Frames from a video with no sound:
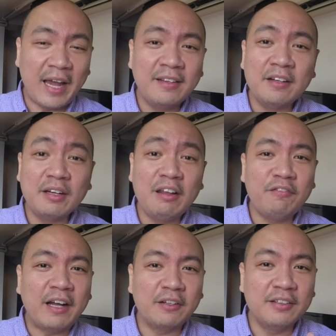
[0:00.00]
I didn't really
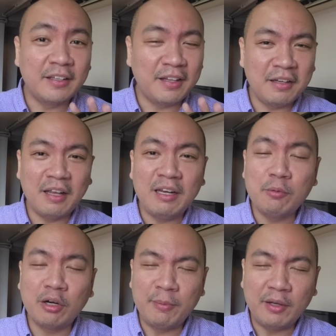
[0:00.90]
factor that in
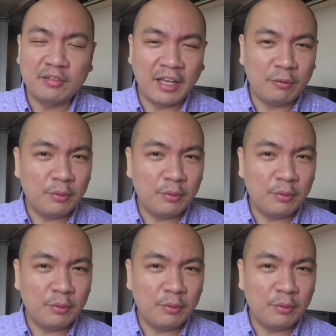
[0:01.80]
anymore because